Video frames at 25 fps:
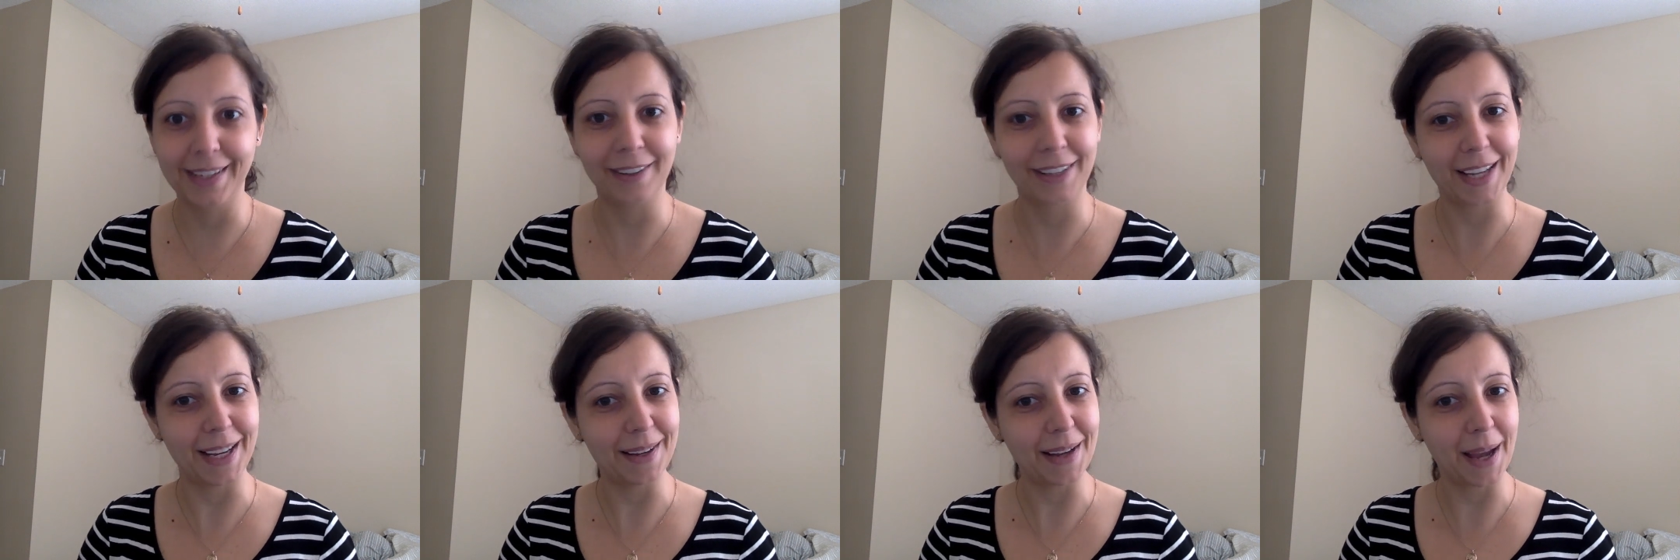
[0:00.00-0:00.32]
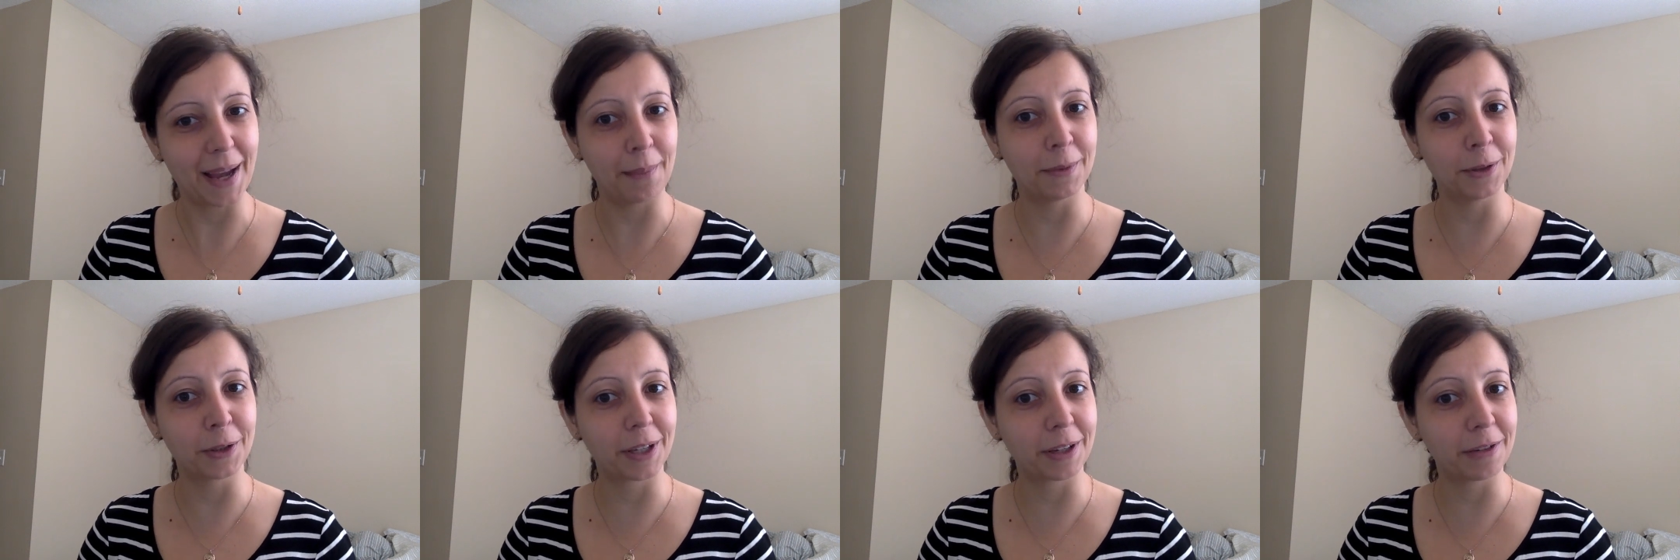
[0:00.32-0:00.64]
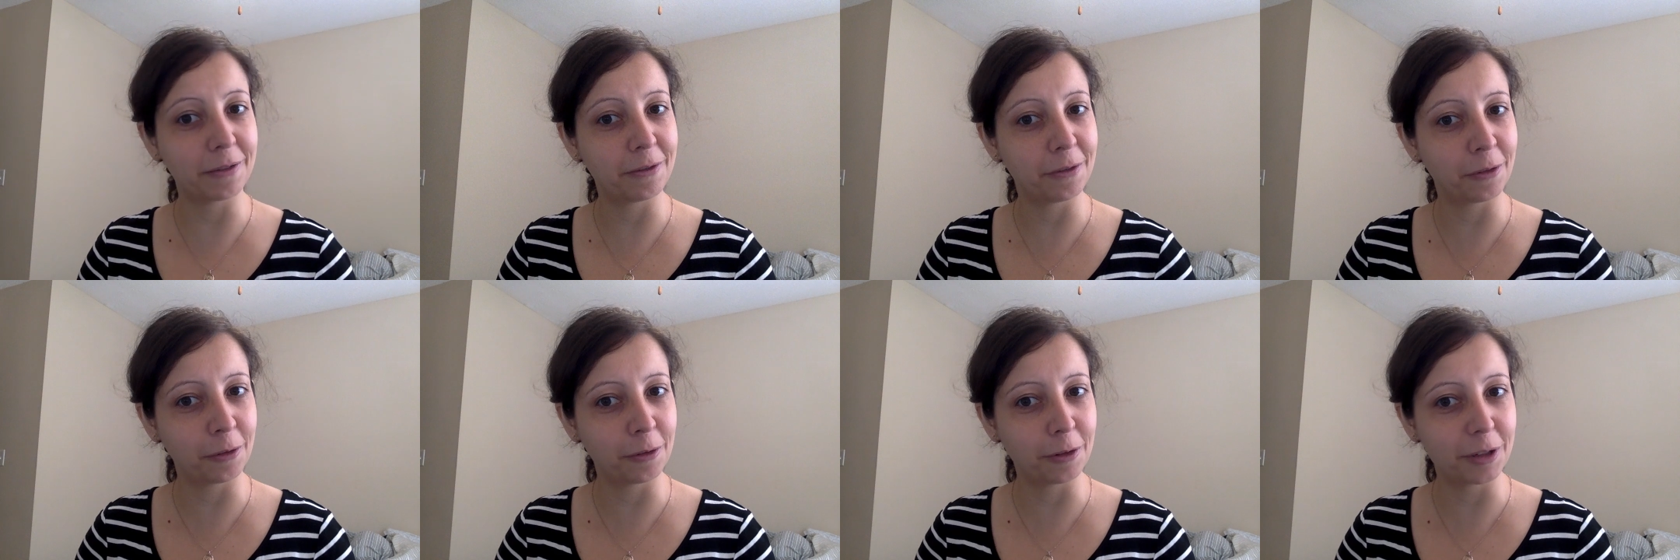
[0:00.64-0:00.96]
Okay, I'm
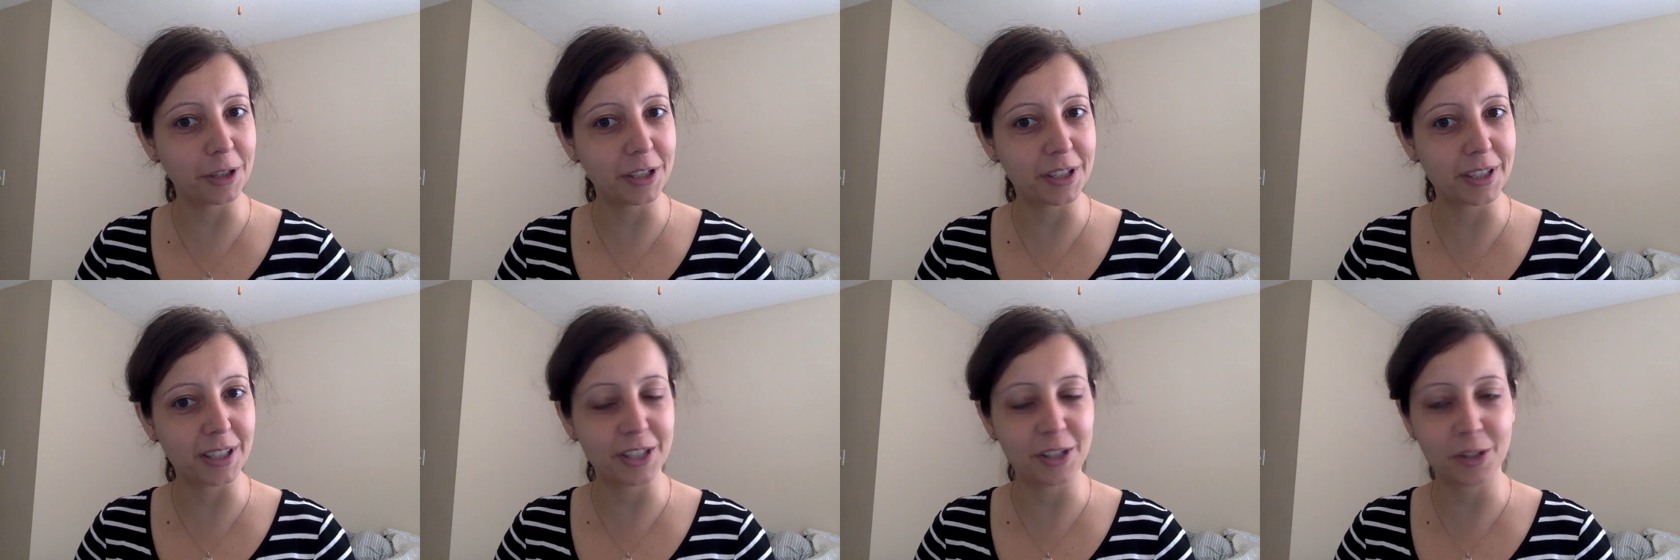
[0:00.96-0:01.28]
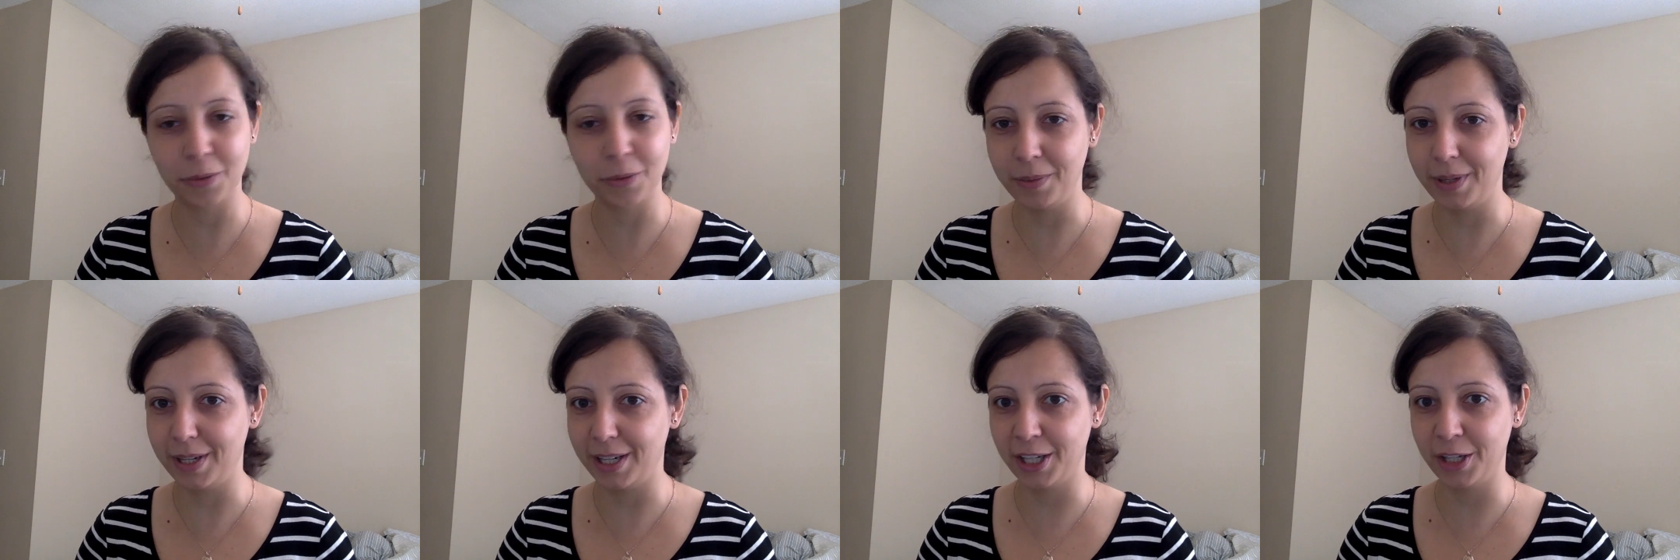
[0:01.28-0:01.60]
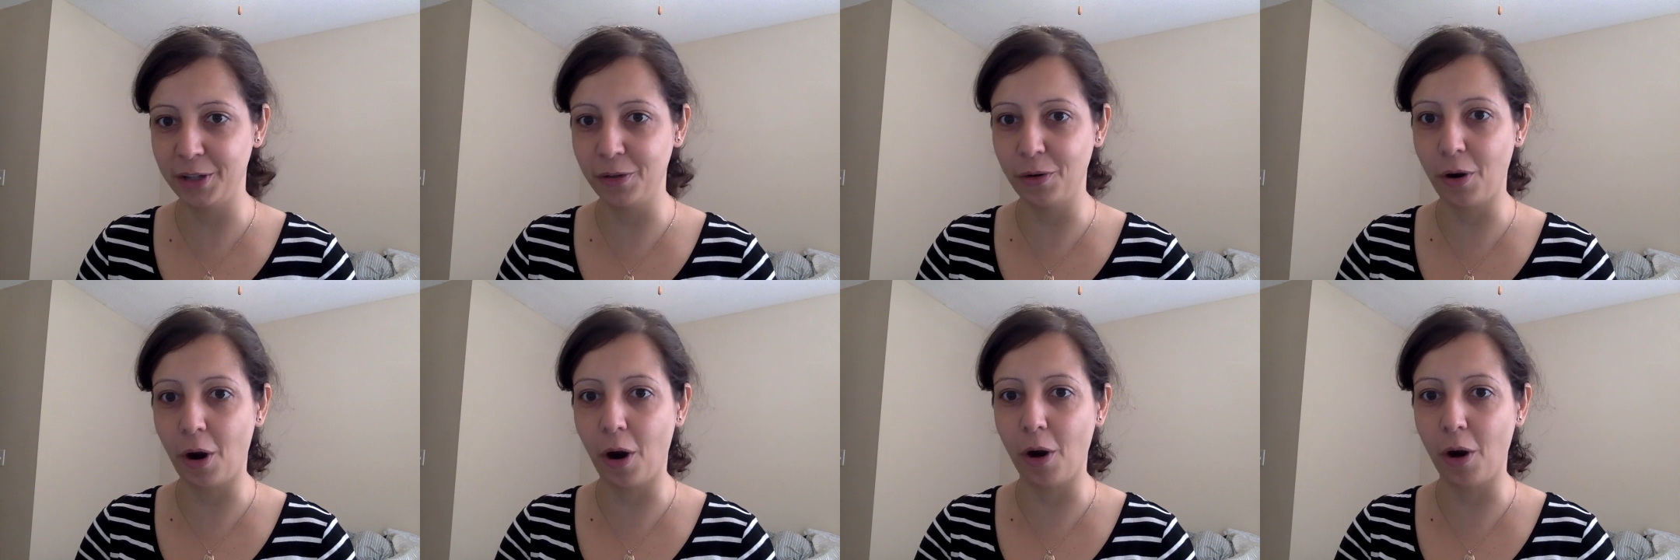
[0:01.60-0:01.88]
looking forward to meeting you